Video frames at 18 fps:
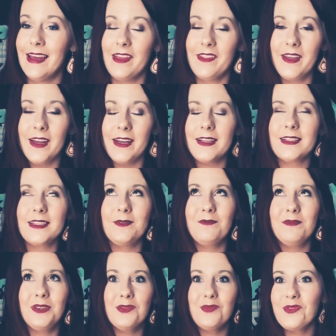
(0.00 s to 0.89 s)
That is a
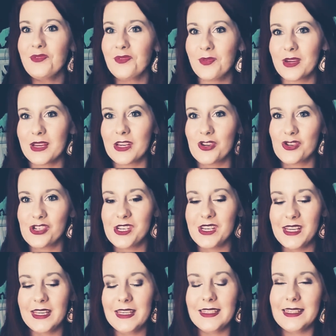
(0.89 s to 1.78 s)
beautiful
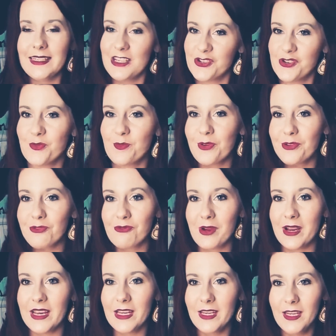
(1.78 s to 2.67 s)
energy. It is your
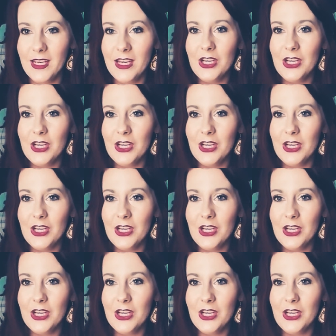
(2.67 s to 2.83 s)
birthright.